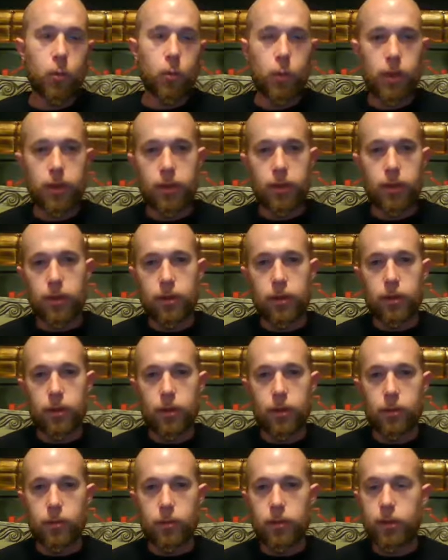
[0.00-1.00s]
when
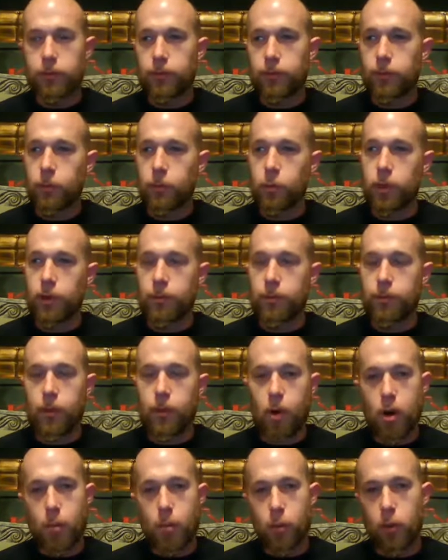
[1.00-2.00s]
a
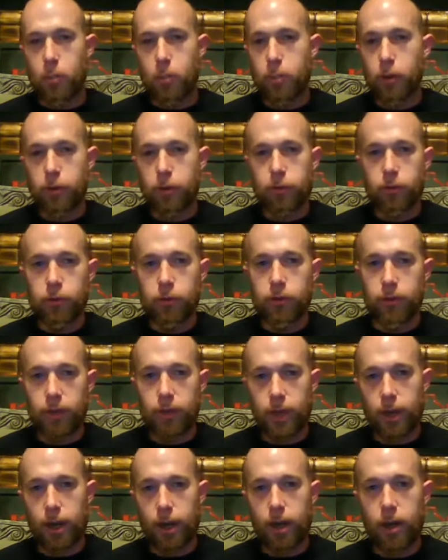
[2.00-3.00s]
farmer butchers a
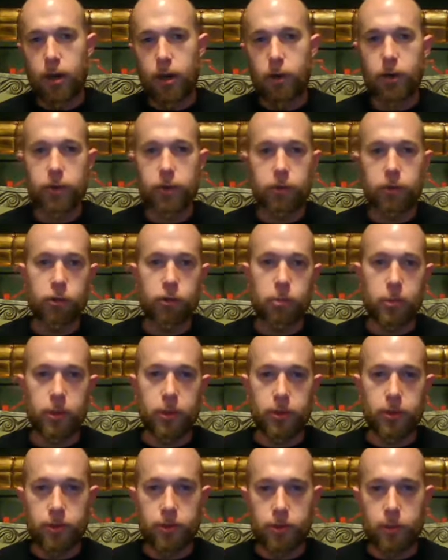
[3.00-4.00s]
cow and just
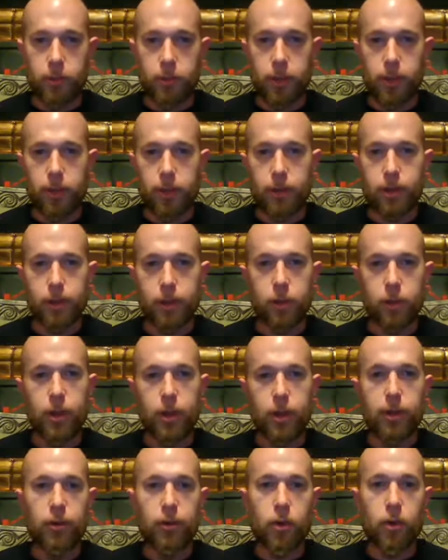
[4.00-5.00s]
spills the blood on the
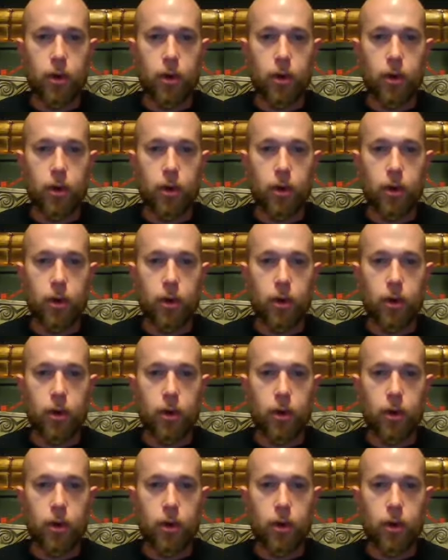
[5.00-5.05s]
ground,